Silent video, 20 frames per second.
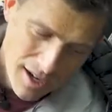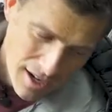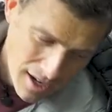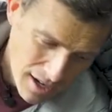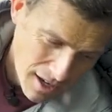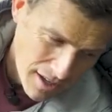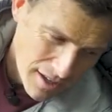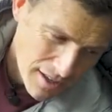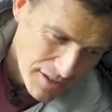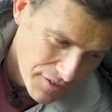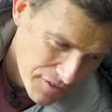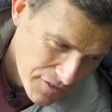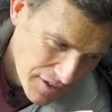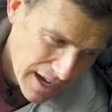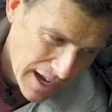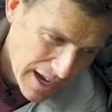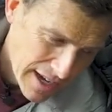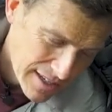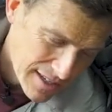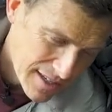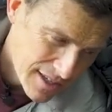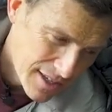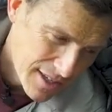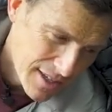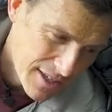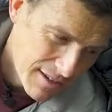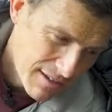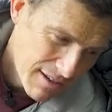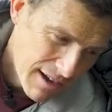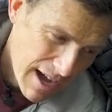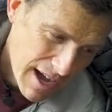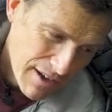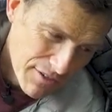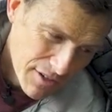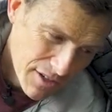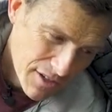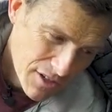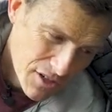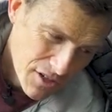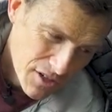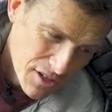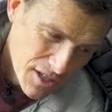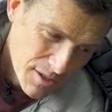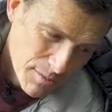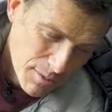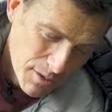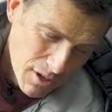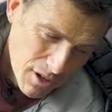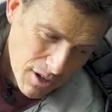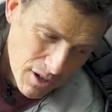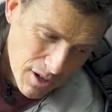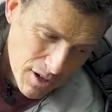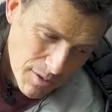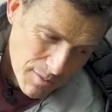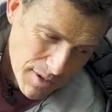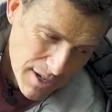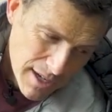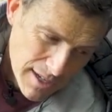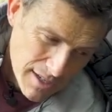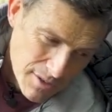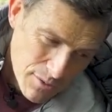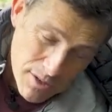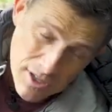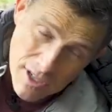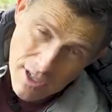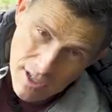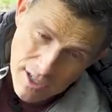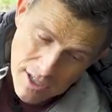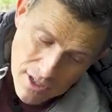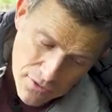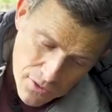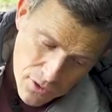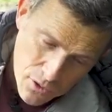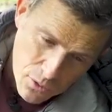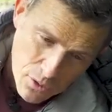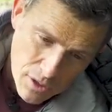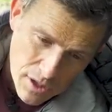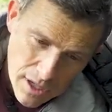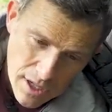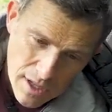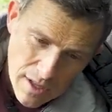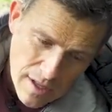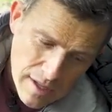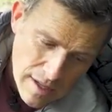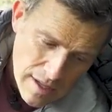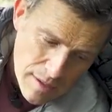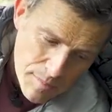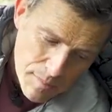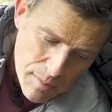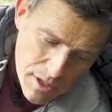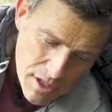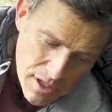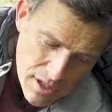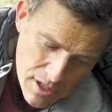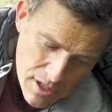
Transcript: I like the fact that you have an adjustable armrest which slides forward, but do